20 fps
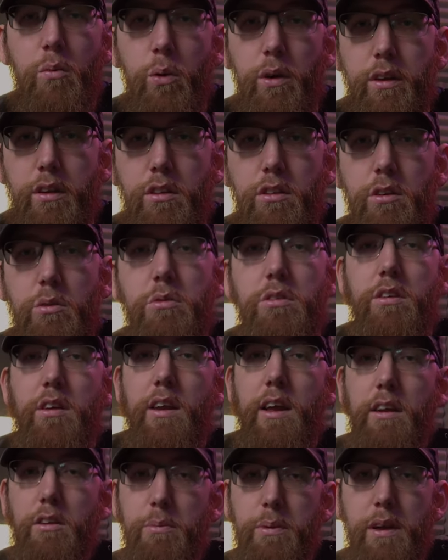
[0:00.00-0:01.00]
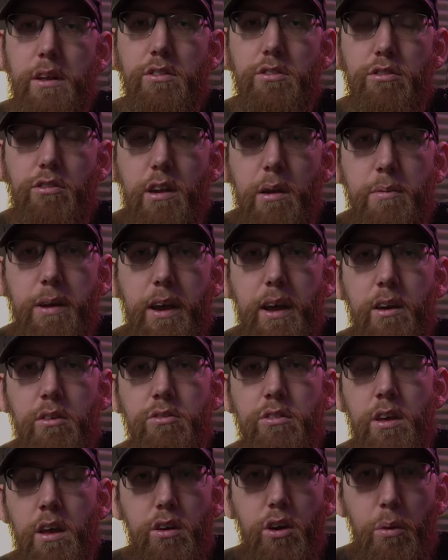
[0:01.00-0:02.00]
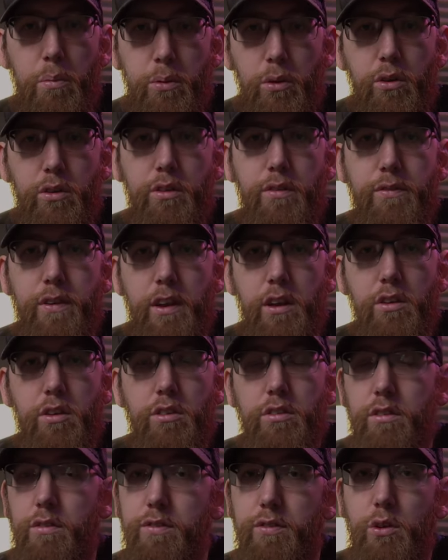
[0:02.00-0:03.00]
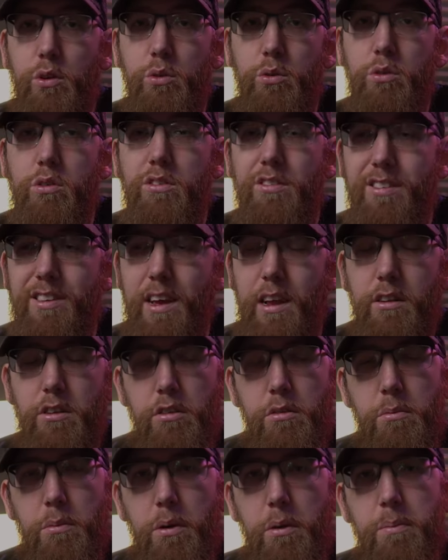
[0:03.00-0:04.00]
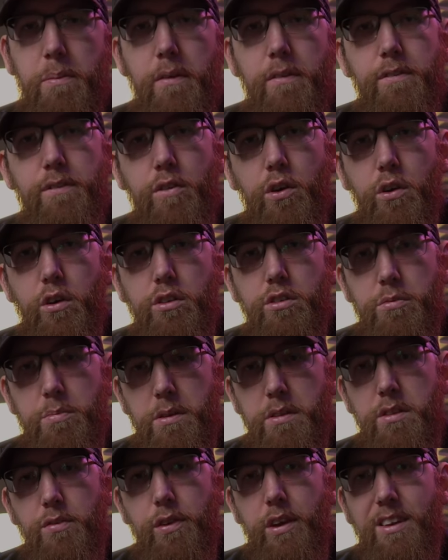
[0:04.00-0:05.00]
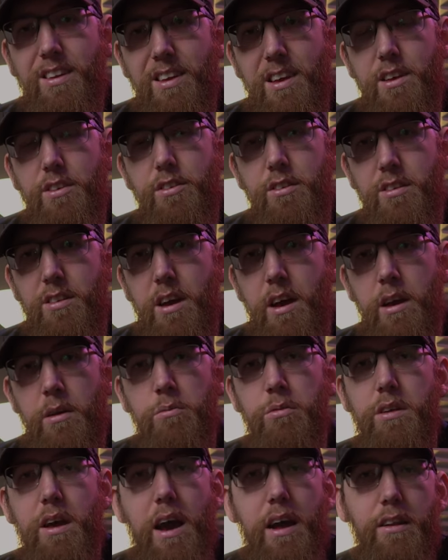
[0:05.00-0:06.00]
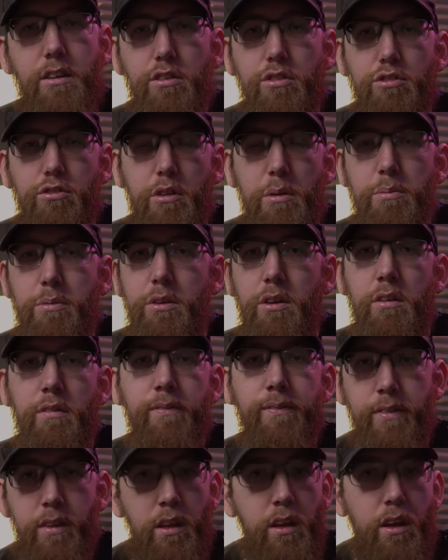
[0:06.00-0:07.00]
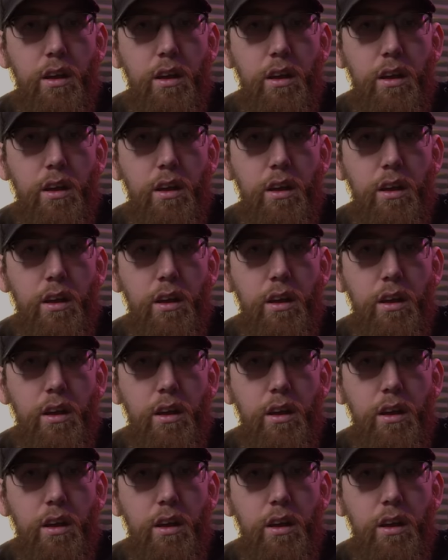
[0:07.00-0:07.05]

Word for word: And what you can do is connect up your Instagram account, upload your videos and photos, schedule them up for specific days and times, add your description,